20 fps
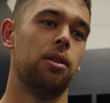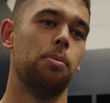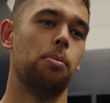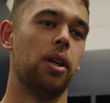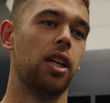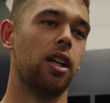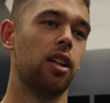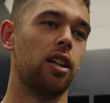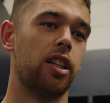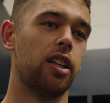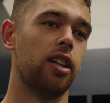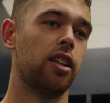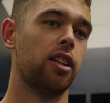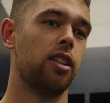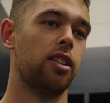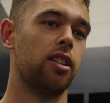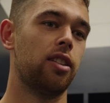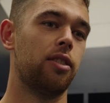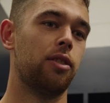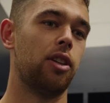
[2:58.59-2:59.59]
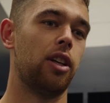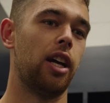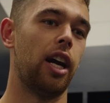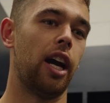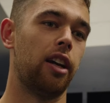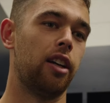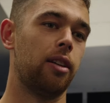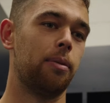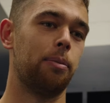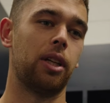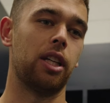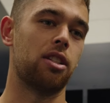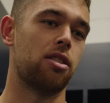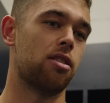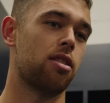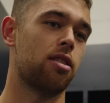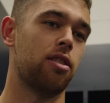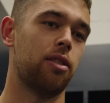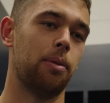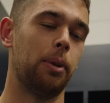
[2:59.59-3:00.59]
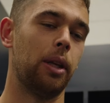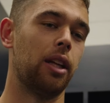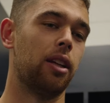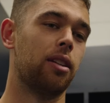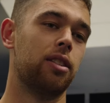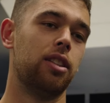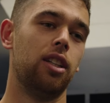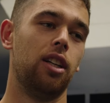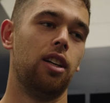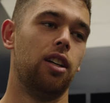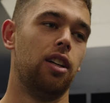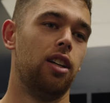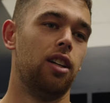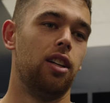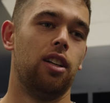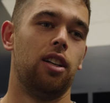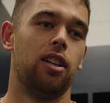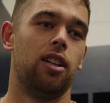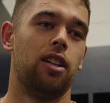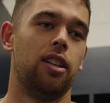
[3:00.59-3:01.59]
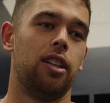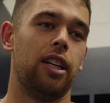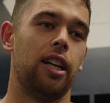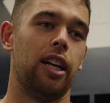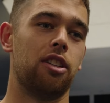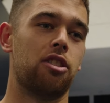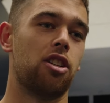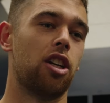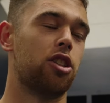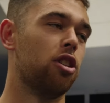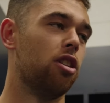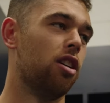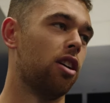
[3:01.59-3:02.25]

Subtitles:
be elite at, because I mean, in such a